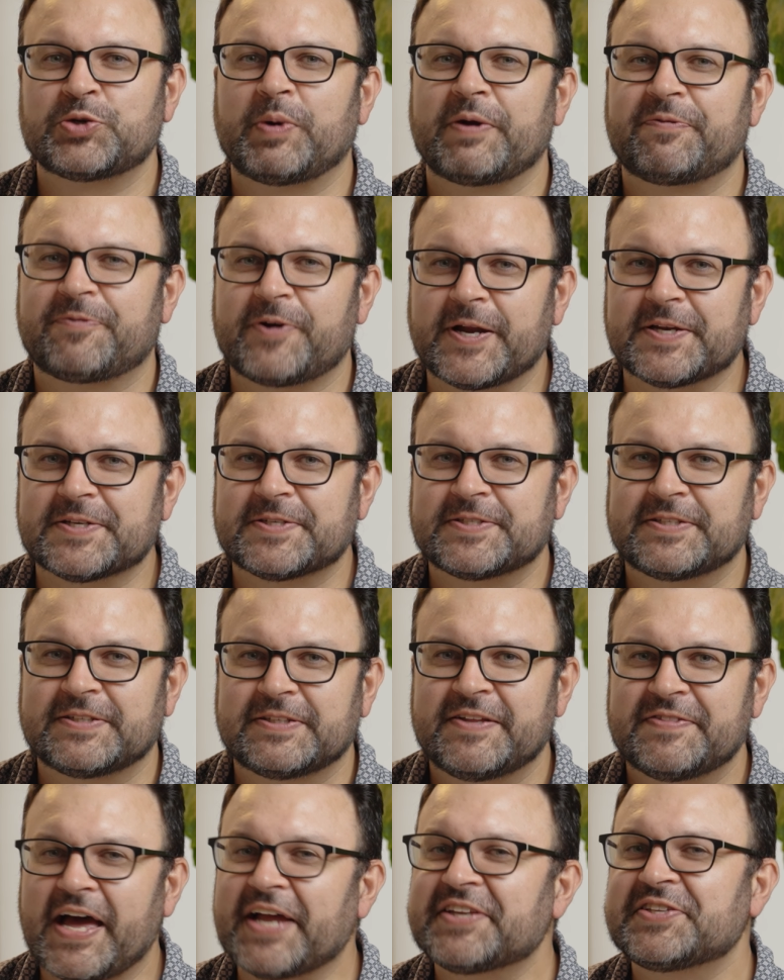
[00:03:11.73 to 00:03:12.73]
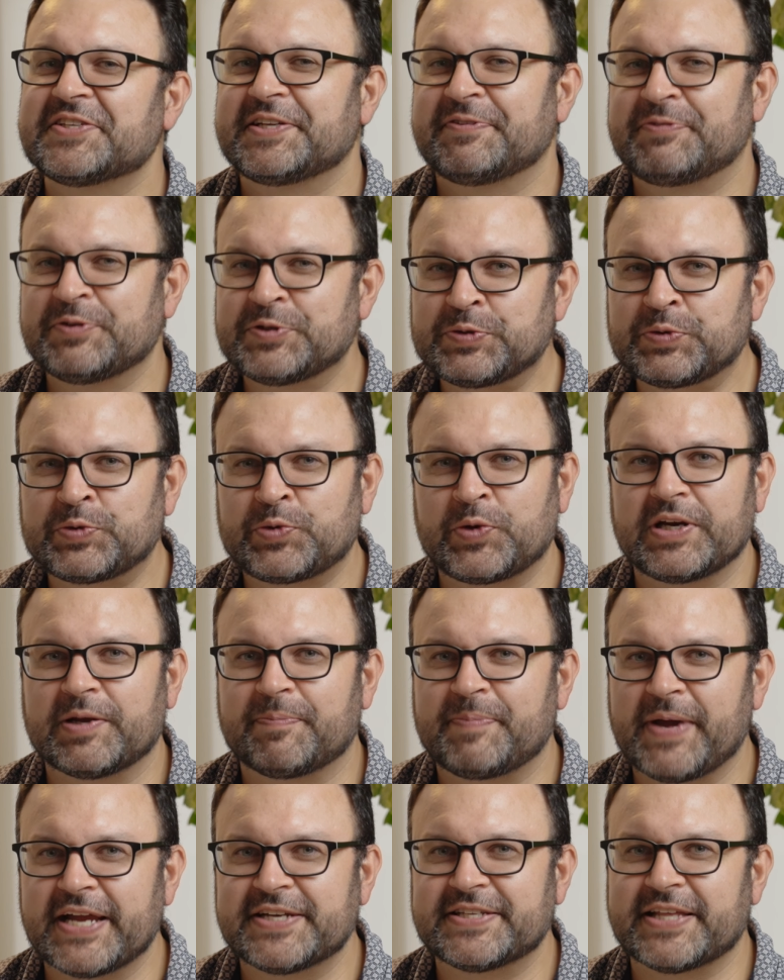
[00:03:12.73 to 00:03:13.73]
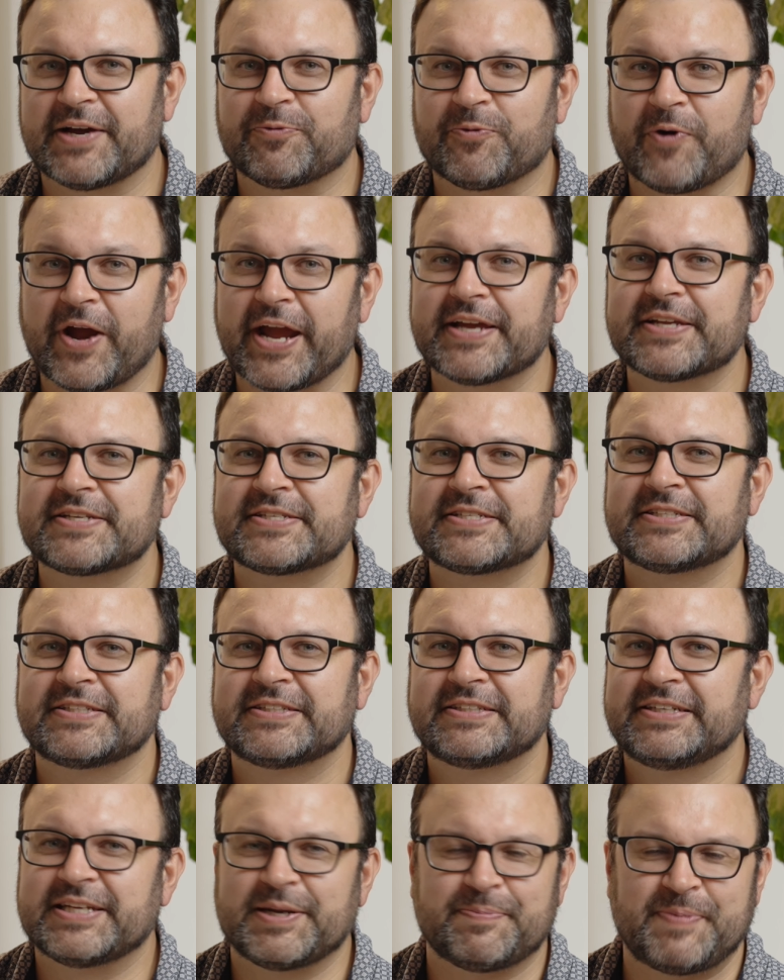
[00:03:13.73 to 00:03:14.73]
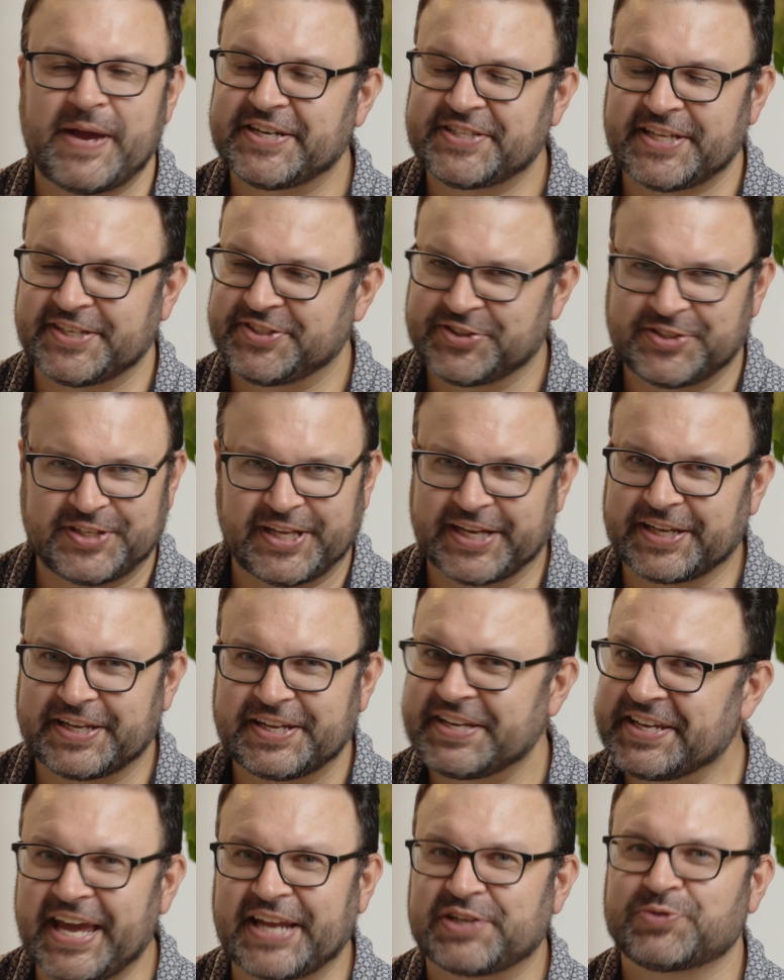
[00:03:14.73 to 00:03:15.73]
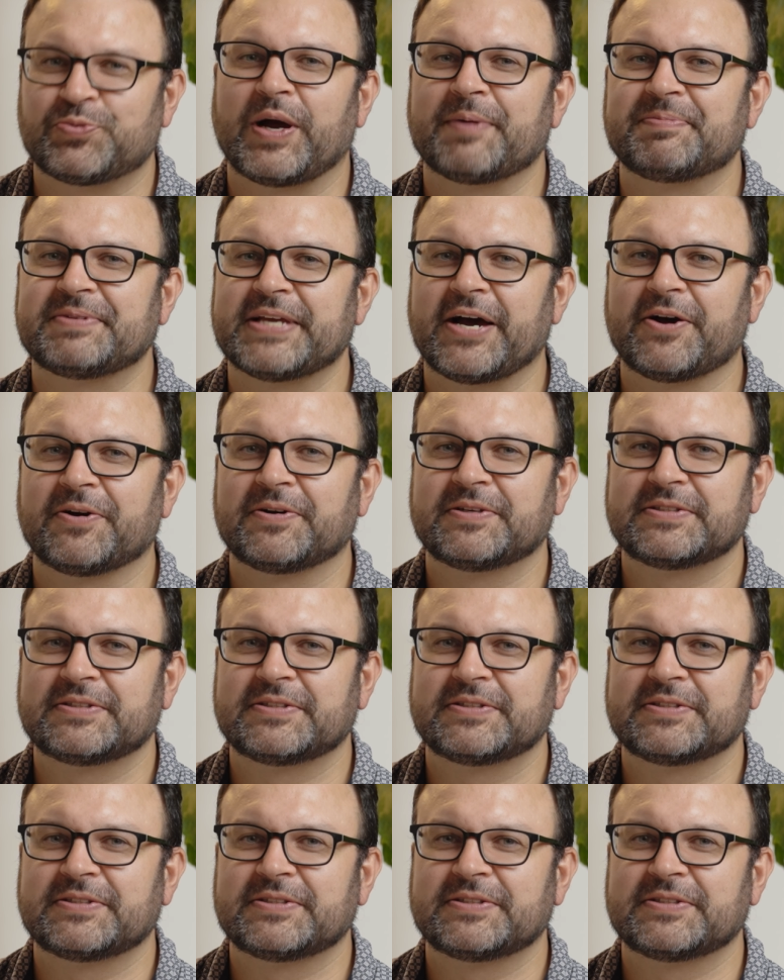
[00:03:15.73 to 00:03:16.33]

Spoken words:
my friends, that's the difference between a page that ranks and a page that just gets wiped out.